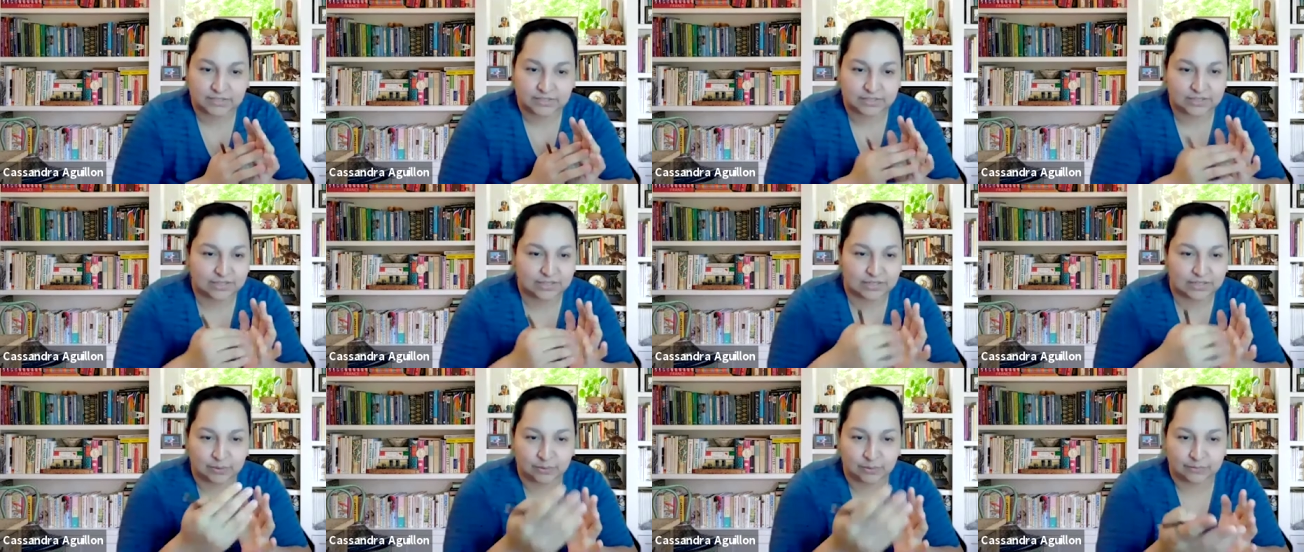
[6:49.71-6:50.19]

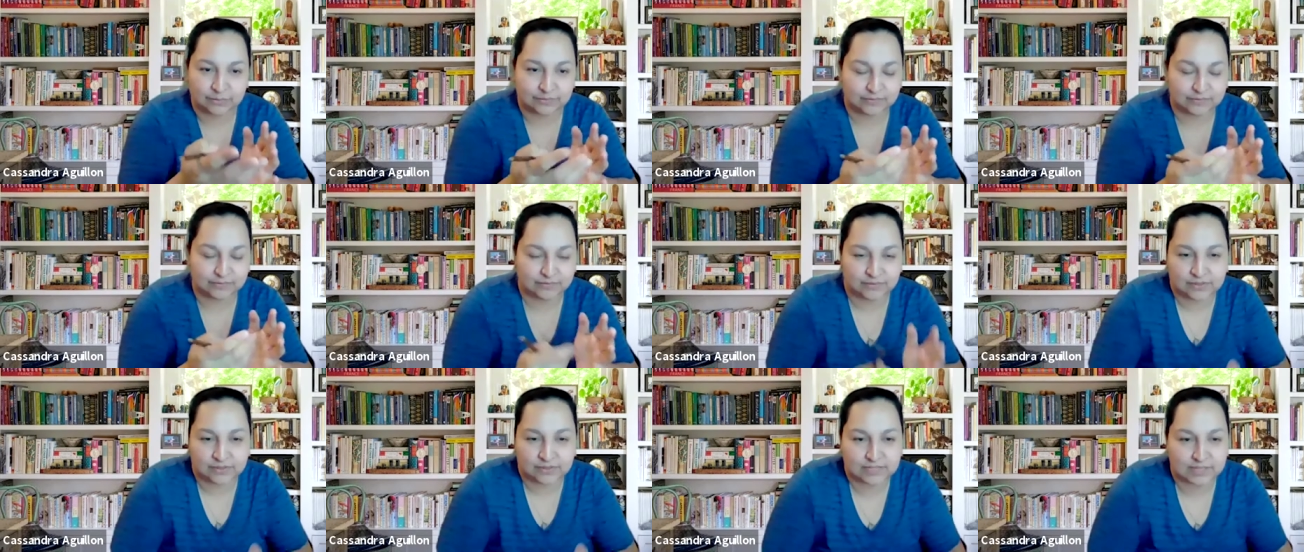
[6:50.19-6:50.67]
you know if
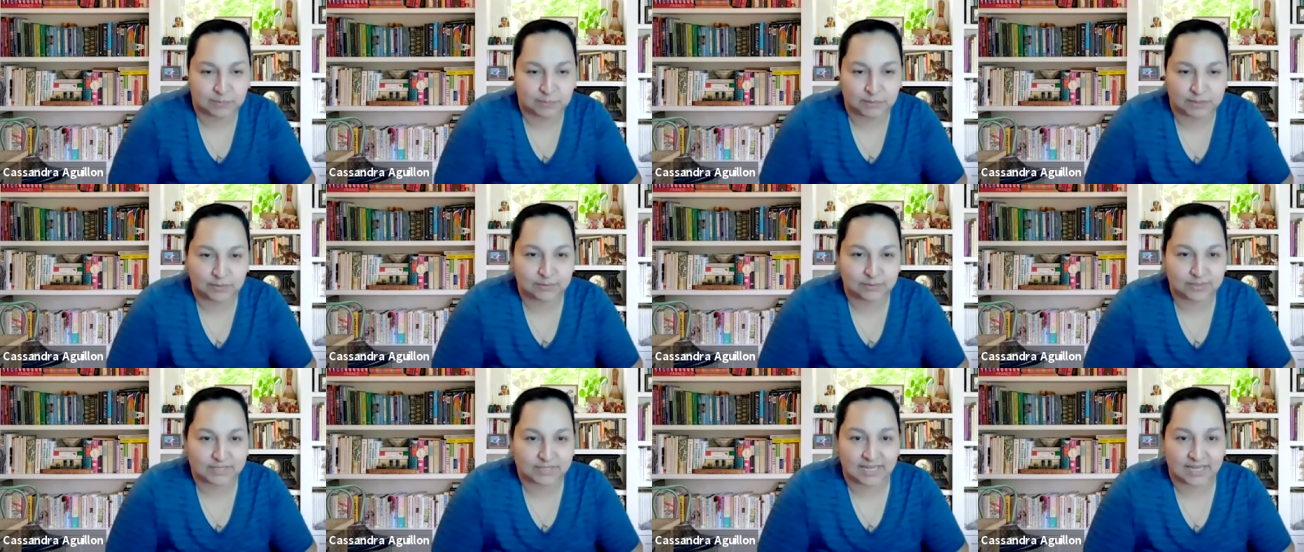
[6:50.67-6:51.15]

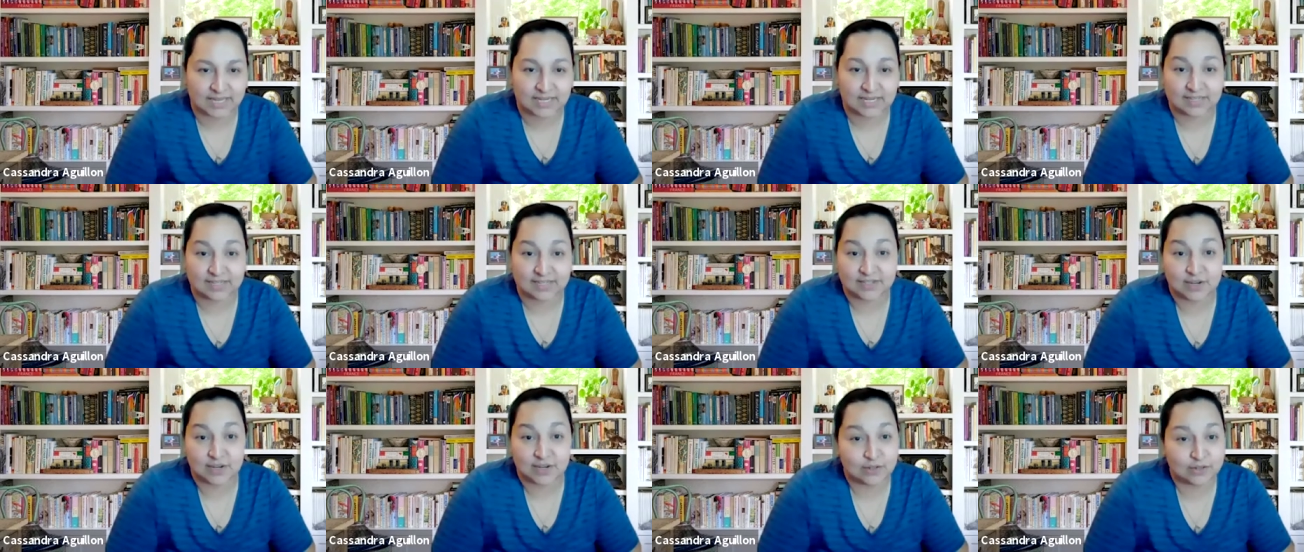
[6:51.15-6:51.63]
somebody was getting
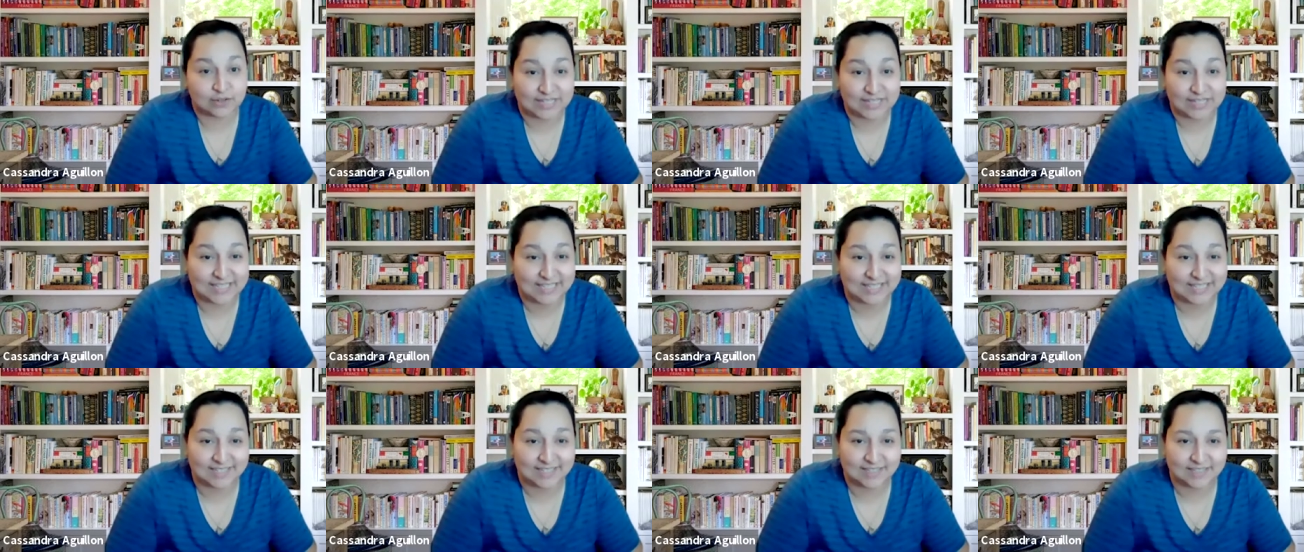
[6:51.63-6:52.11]
a dollar
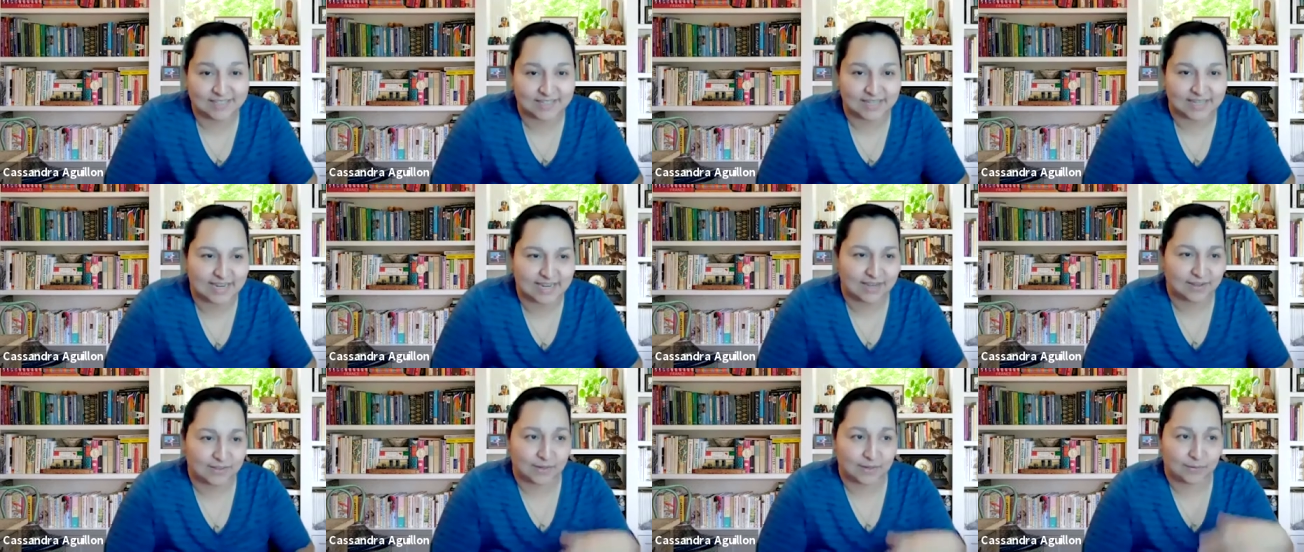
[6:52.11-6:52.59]
leads and
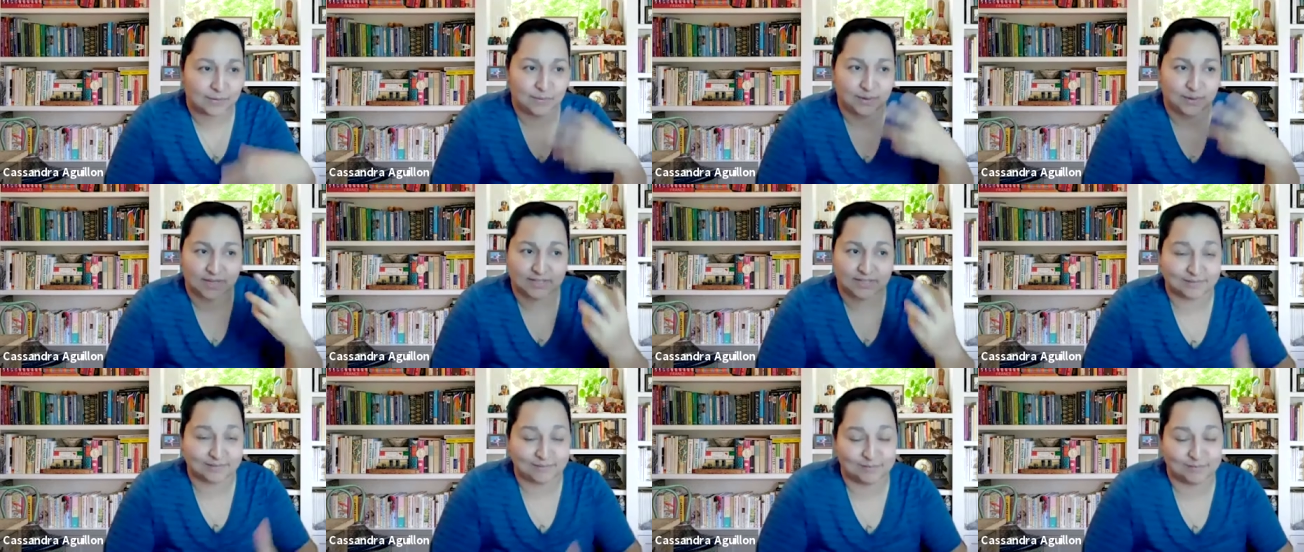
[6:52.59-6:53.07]
now they
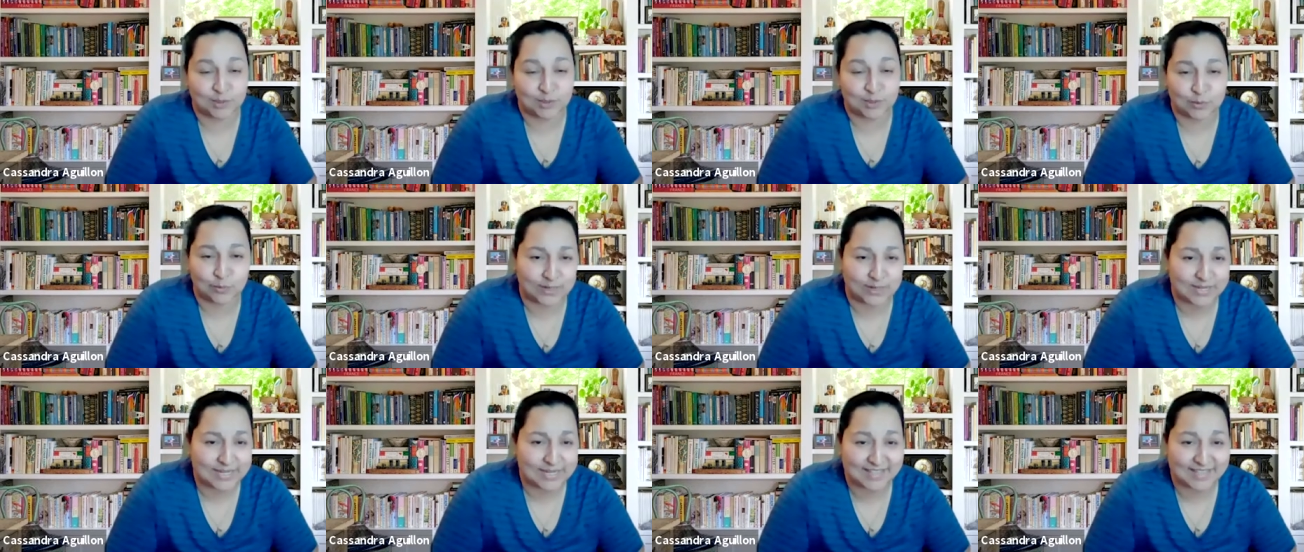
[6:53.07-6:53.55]
want
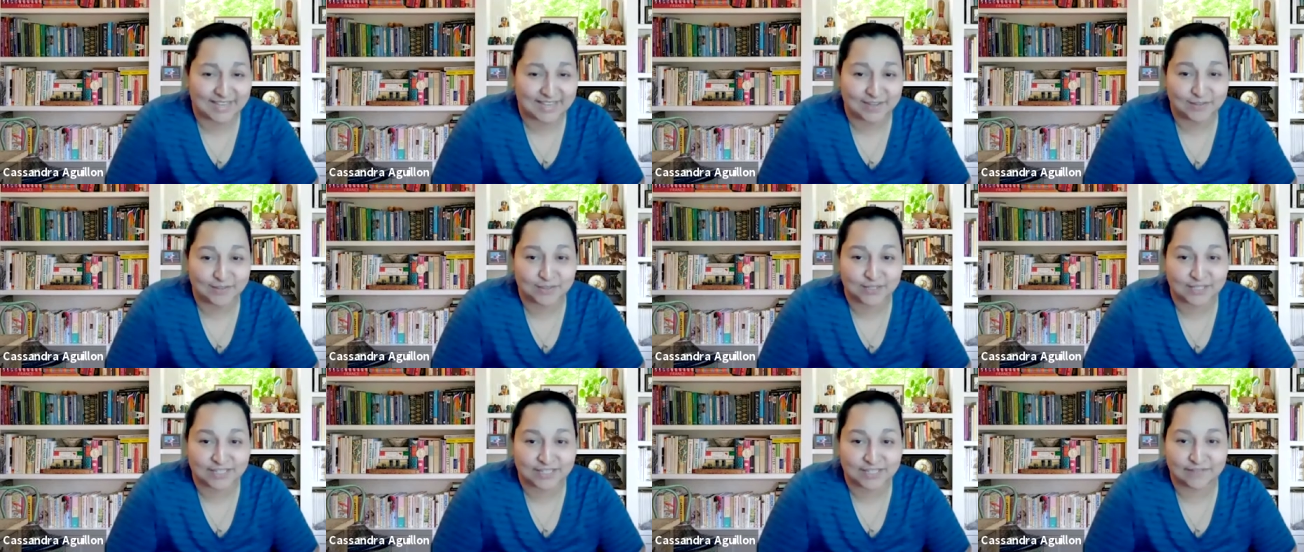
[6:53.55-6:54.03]

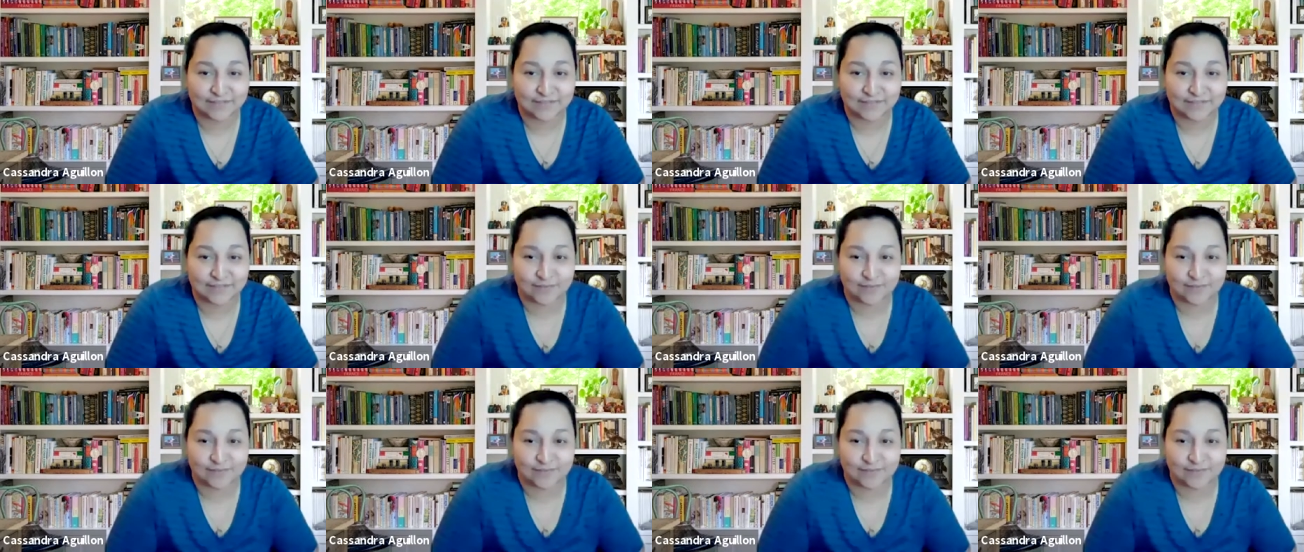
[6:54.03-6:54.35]
20000